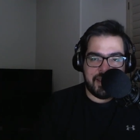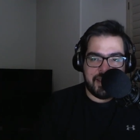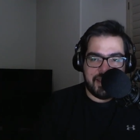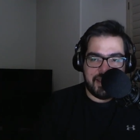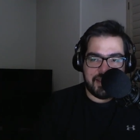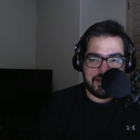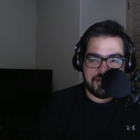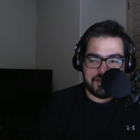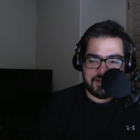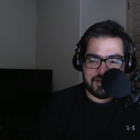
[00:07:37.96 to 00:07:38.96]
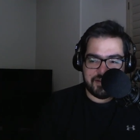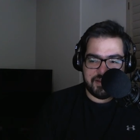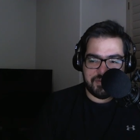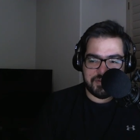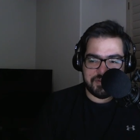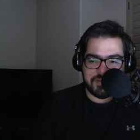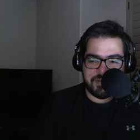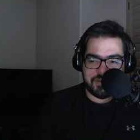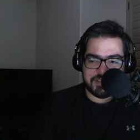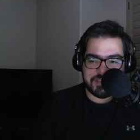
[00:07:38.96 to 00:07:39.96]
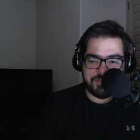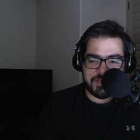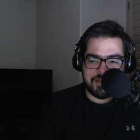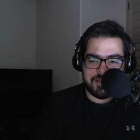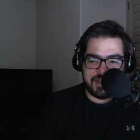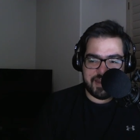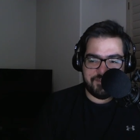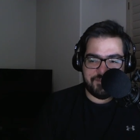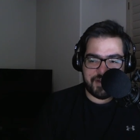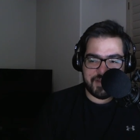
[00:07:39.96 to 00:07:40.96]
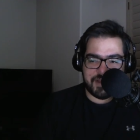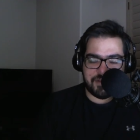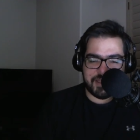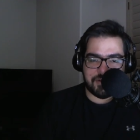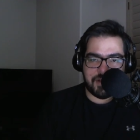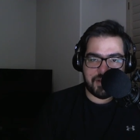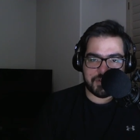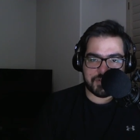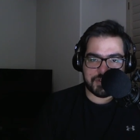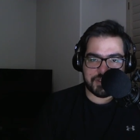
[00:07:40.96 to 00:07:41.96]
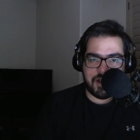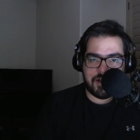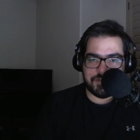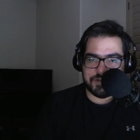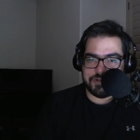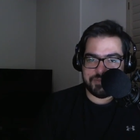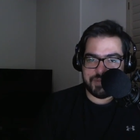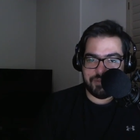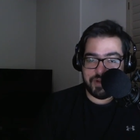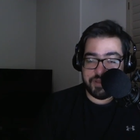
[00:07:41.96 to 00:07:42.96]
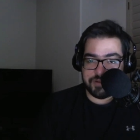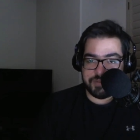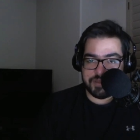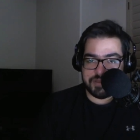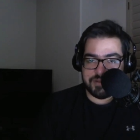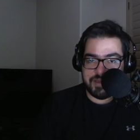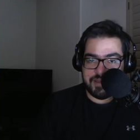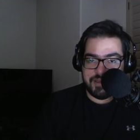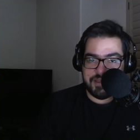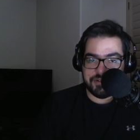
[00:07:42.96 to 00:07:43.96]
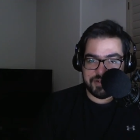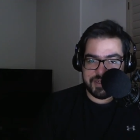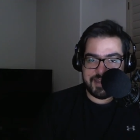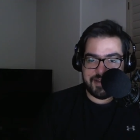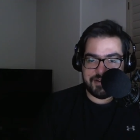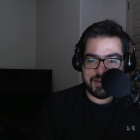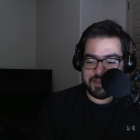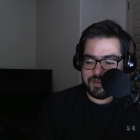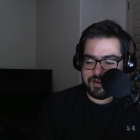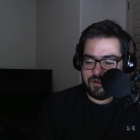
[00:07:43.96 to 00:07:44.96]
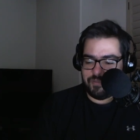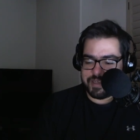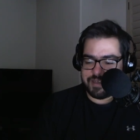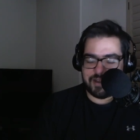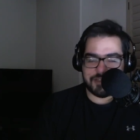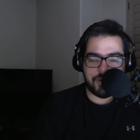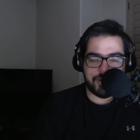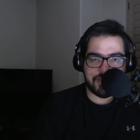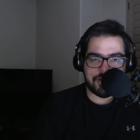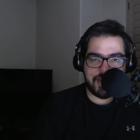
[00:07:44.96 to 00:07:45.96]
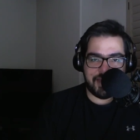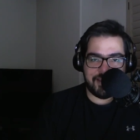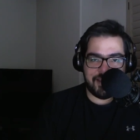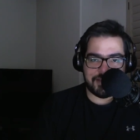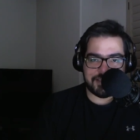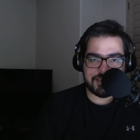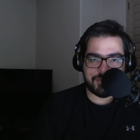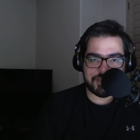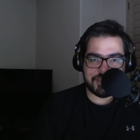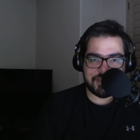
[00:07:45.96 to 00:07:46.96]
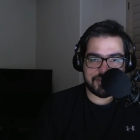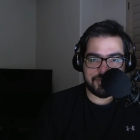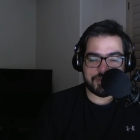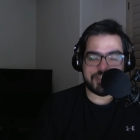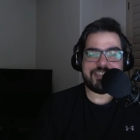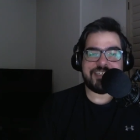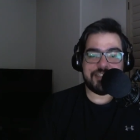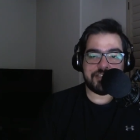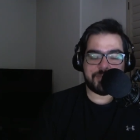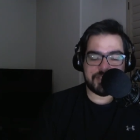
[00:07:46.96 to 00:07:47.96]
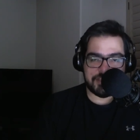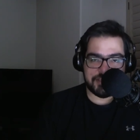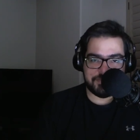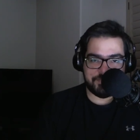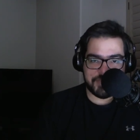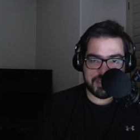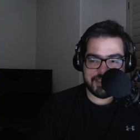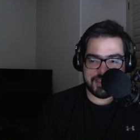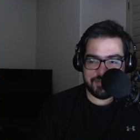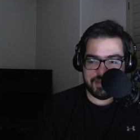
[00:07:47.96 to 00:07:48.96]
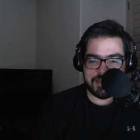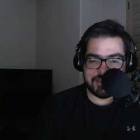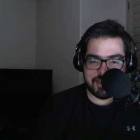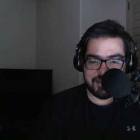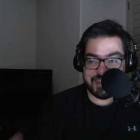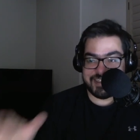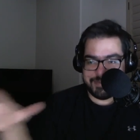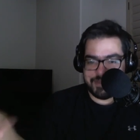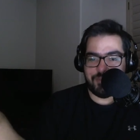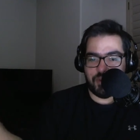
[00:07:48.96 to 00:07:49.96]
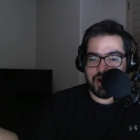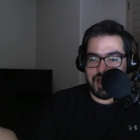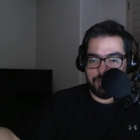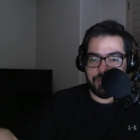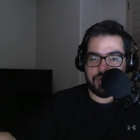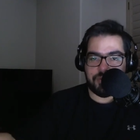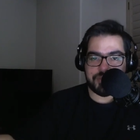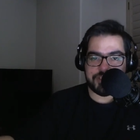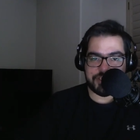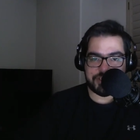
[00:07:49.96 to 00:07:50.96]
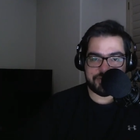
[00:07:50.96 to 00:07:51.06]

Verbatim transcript: and uh, it was it was something that I found out later on was first offered to my brother, but he turned it down. And I thought, oh my gosh, why would he turn that down? It's such a prestigious prestigious position. And he accept and he accepted a more humble position.